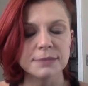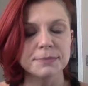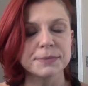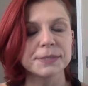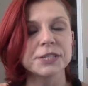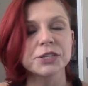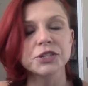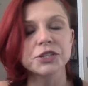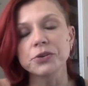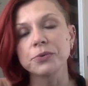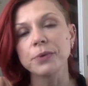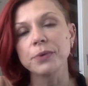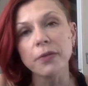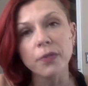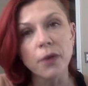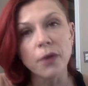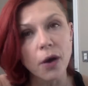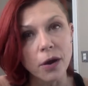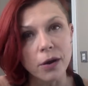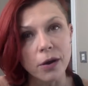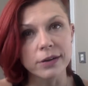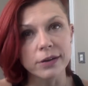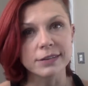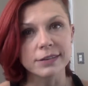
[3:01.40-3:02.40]
deposition around the
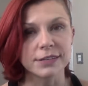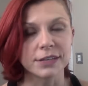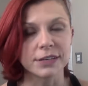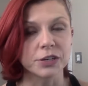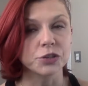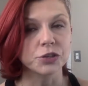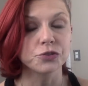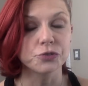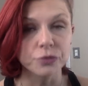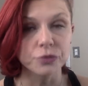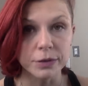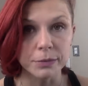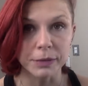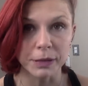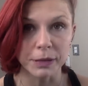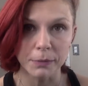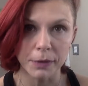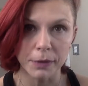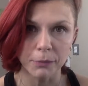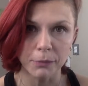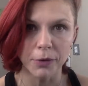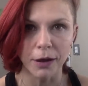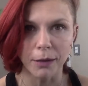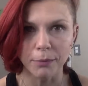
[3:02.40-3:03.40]
heart is an extremely
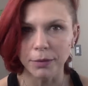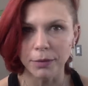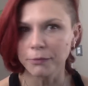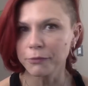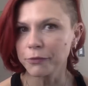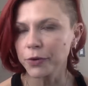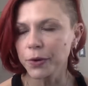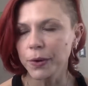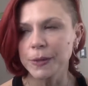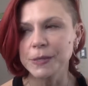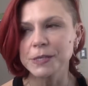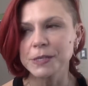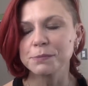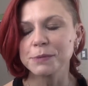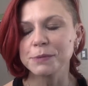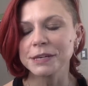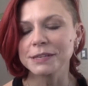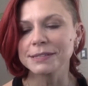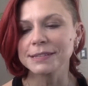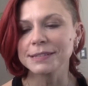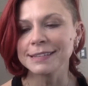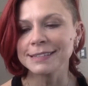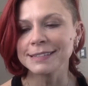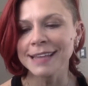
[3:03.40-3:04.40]
big problem for our
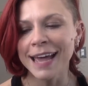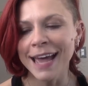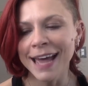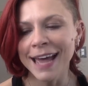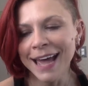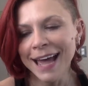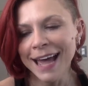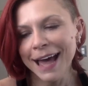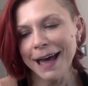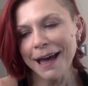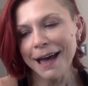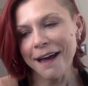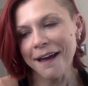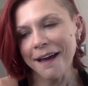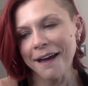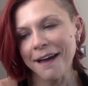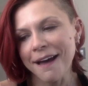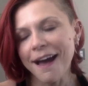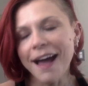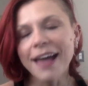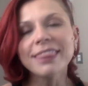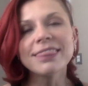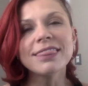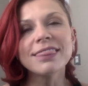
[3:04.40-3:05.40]
species.
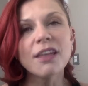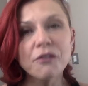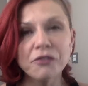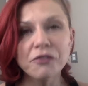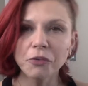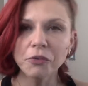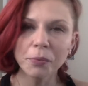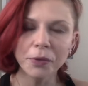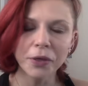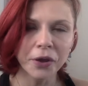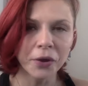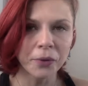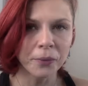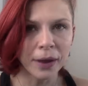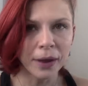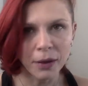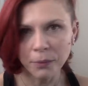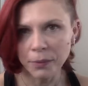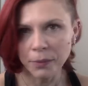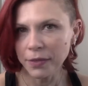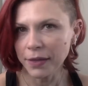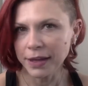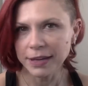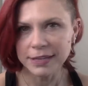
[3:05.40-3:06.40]
I love to play
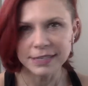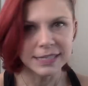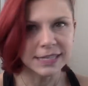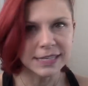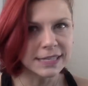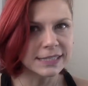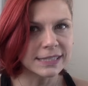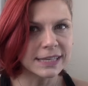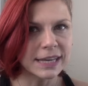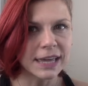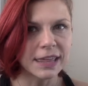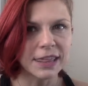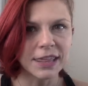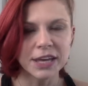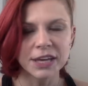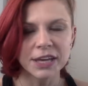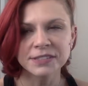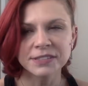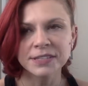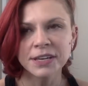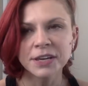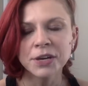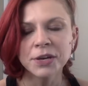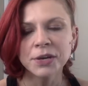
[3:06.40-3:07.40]
around with ideas like
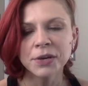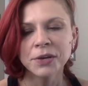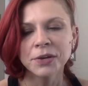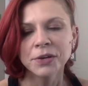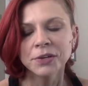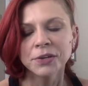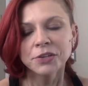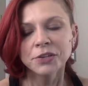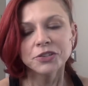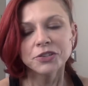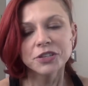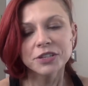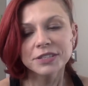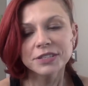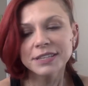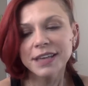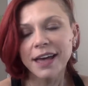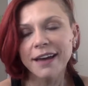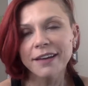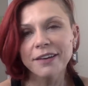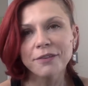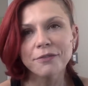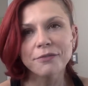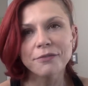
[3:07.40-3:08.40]
this, just
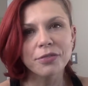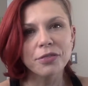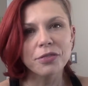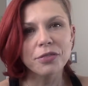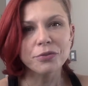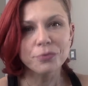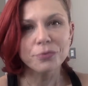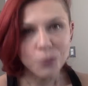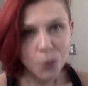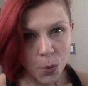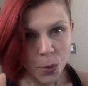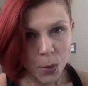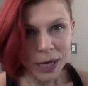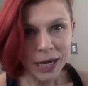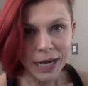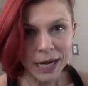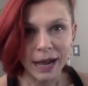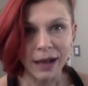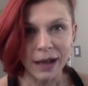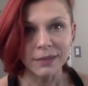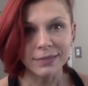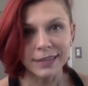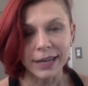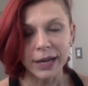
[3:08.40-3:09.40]
kind of throwing it
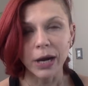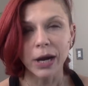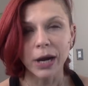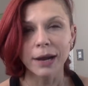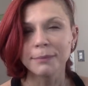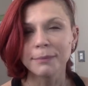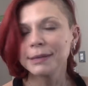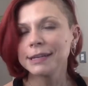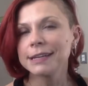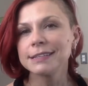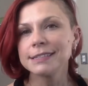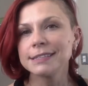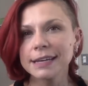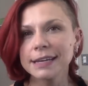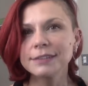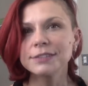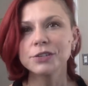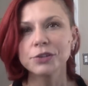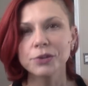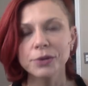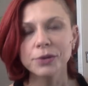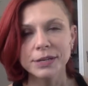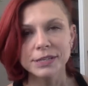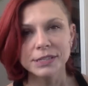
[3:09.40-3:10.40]
out there. I mean, it
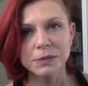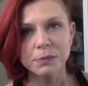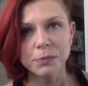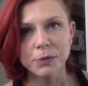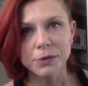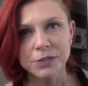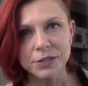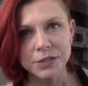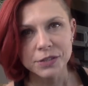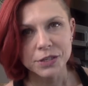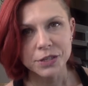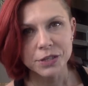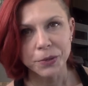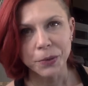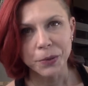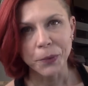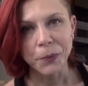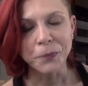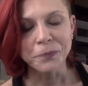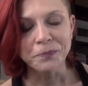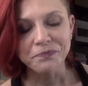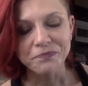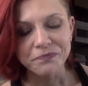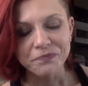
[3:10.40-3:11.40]
takes a crazy person
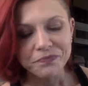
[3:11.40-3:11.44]
to